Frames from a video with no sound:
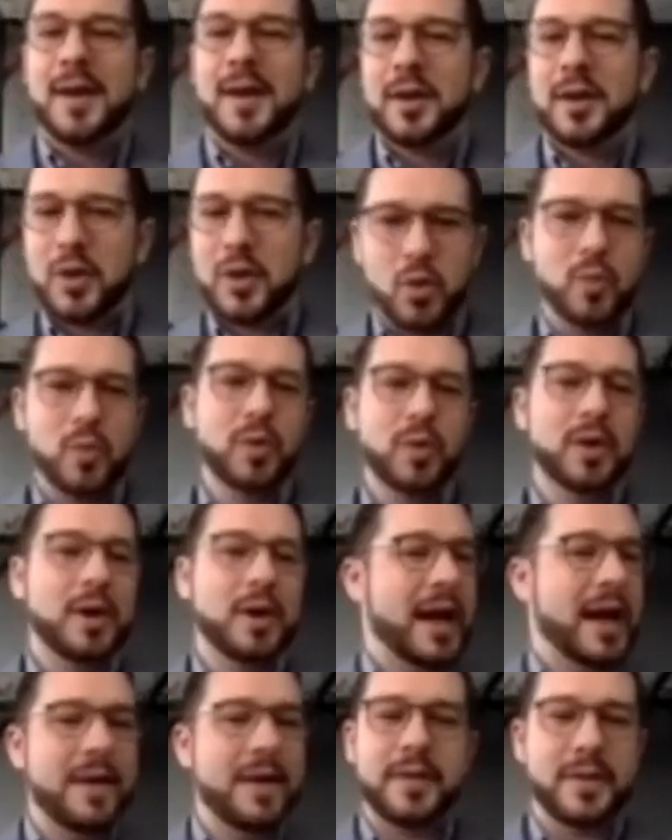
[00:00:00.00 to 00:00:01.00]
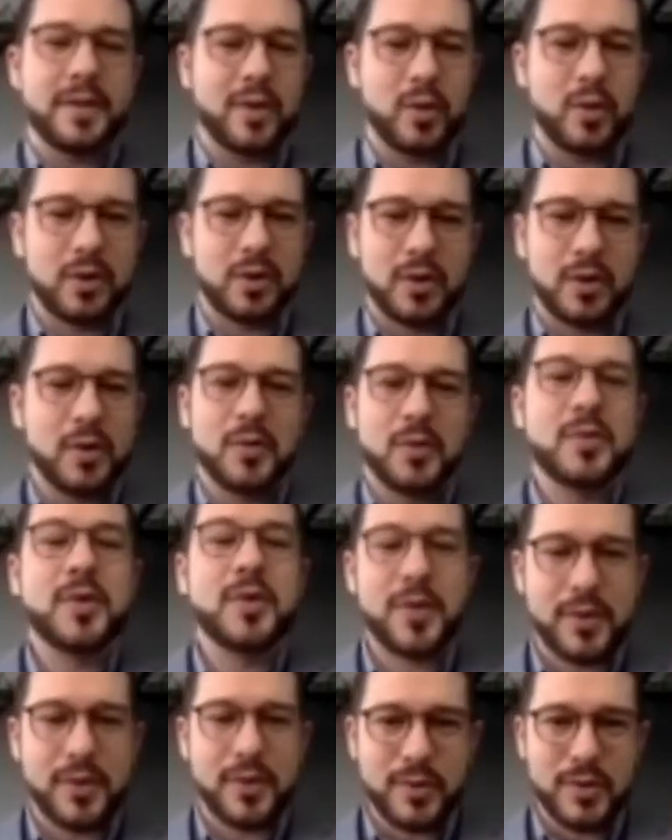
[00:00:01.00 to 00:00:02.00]
humor, everything will go
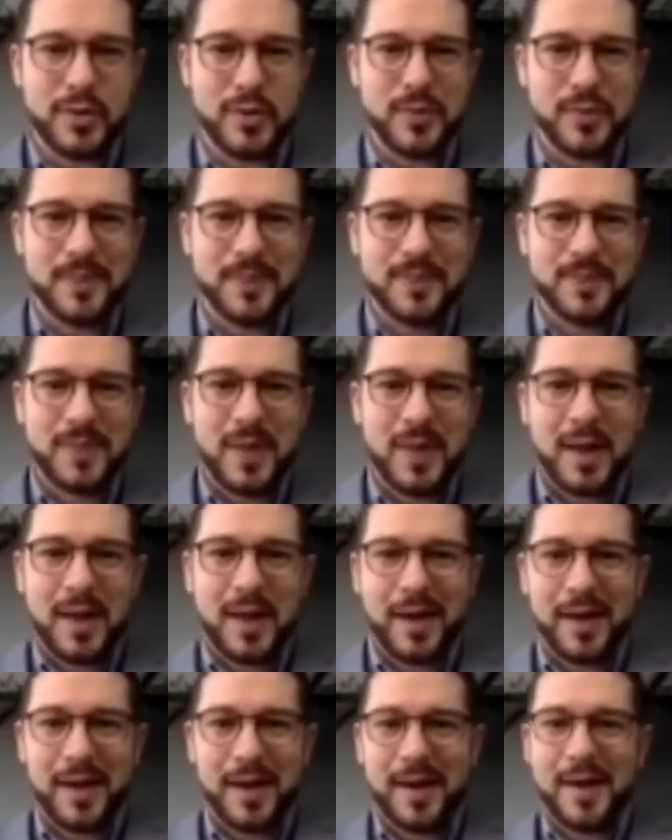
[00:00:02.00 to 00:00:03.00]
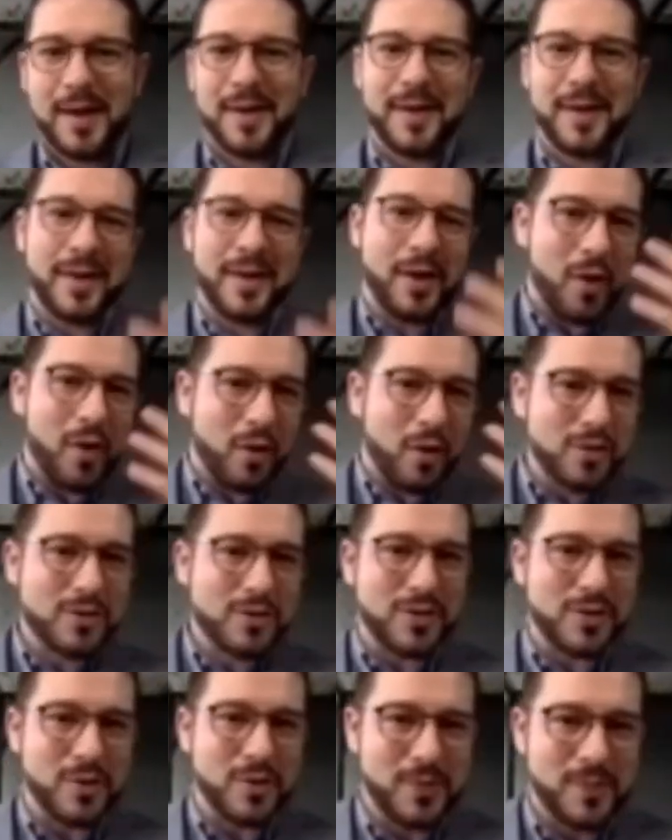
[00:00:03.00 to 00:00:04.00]
through you.
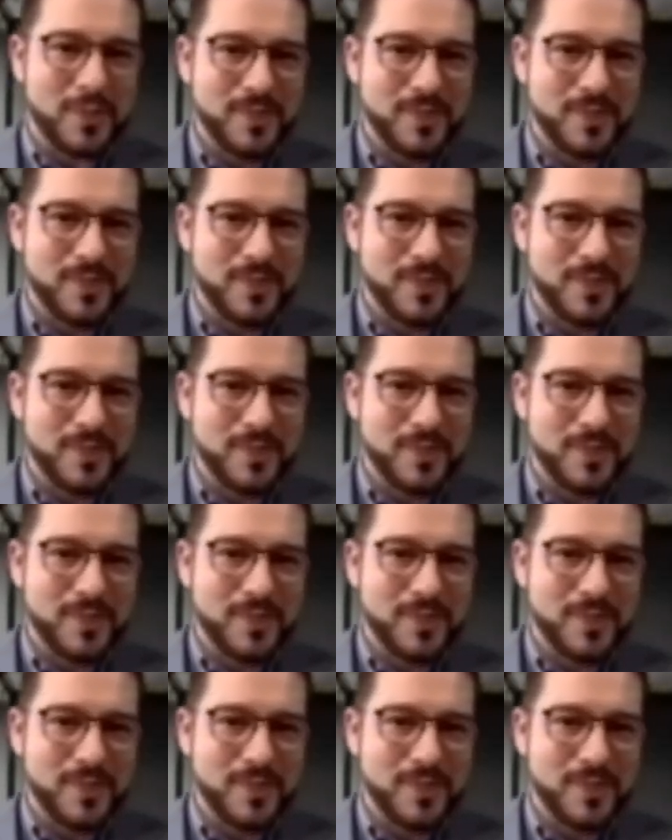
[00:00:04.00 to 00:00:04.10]
Also,